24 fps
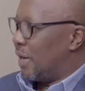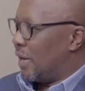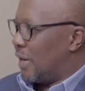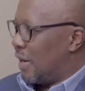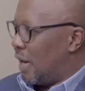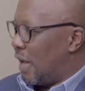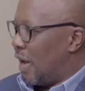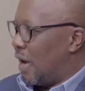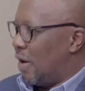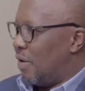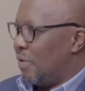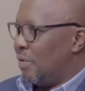in
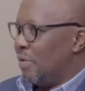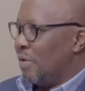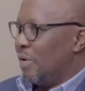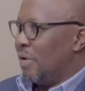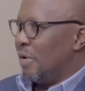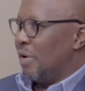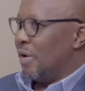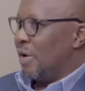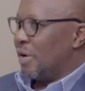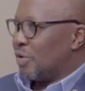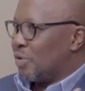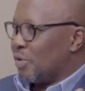now
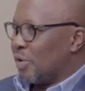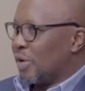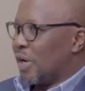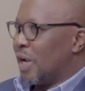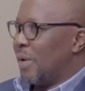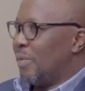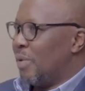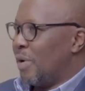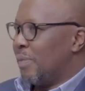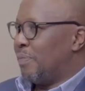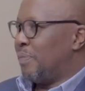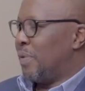yeah. and
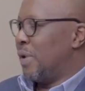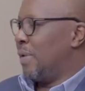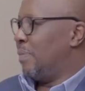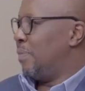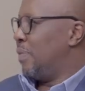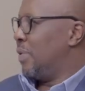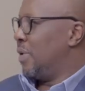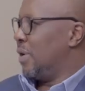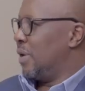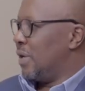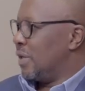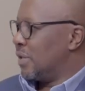talking about
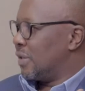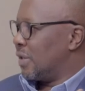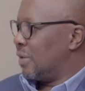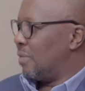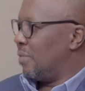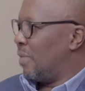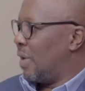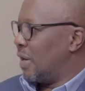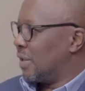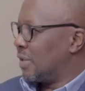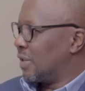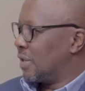PPEs
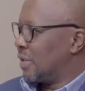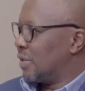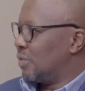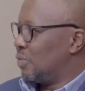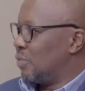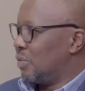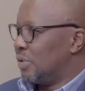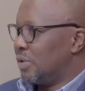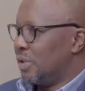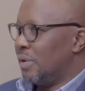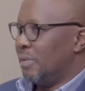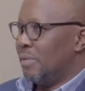and masks
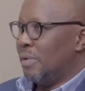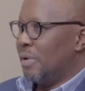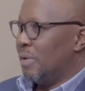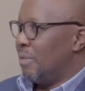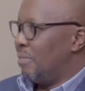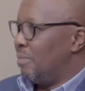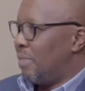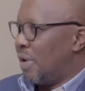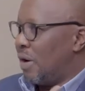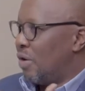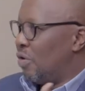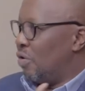will say,
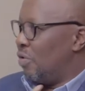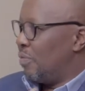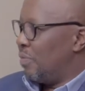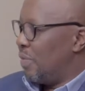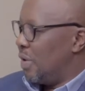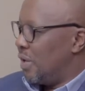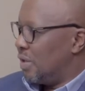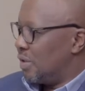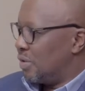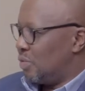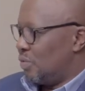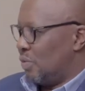by all
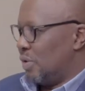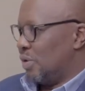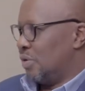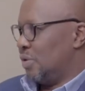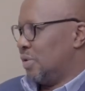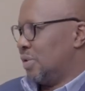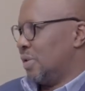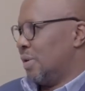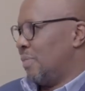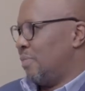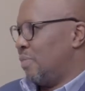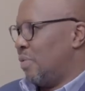means, we want
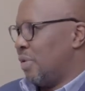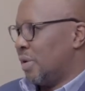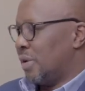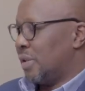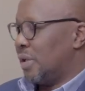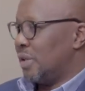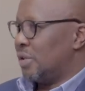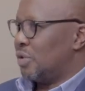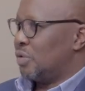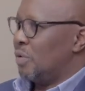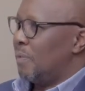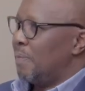to support
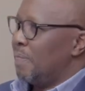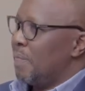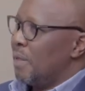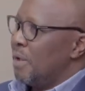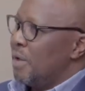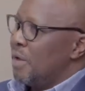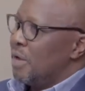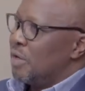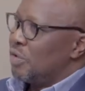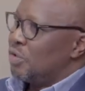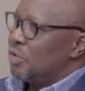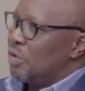that. So,
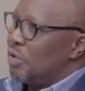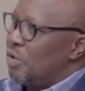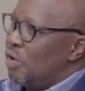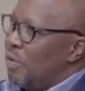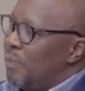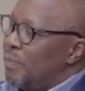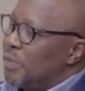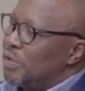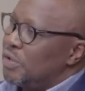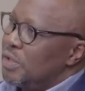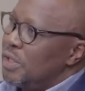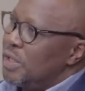so the
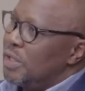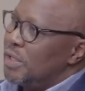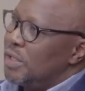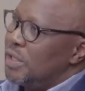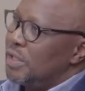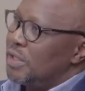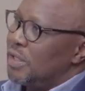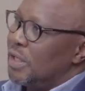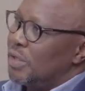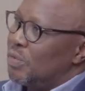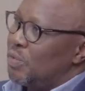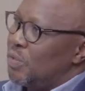
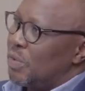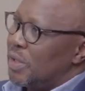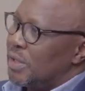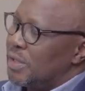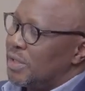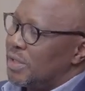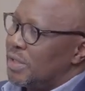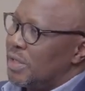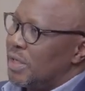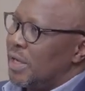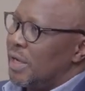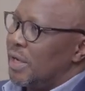opportunities that we're
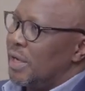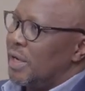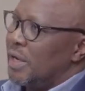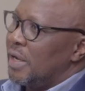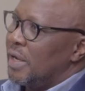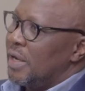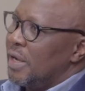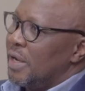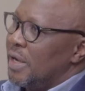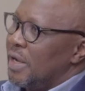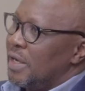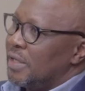seeing
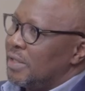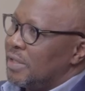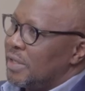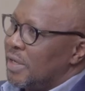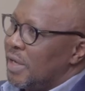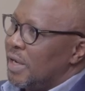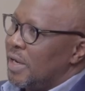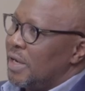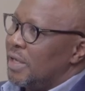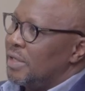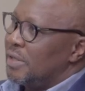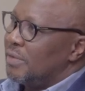is
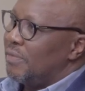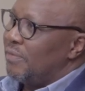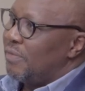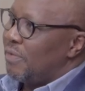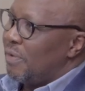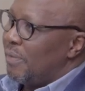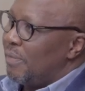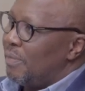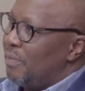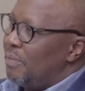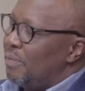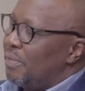really
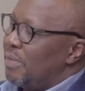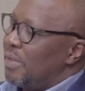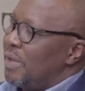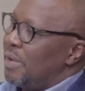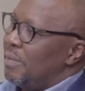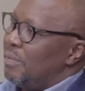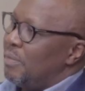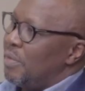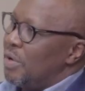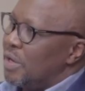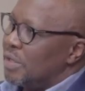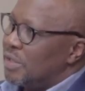from the
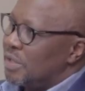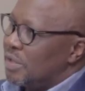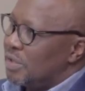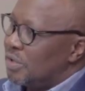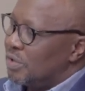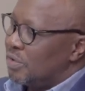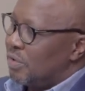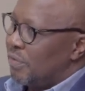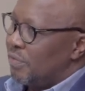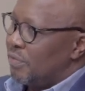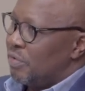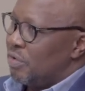
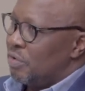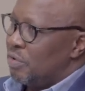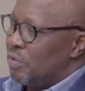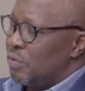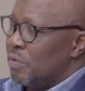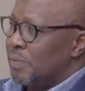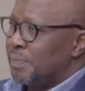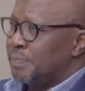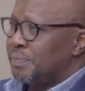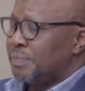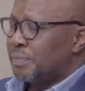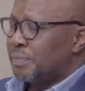emergence of new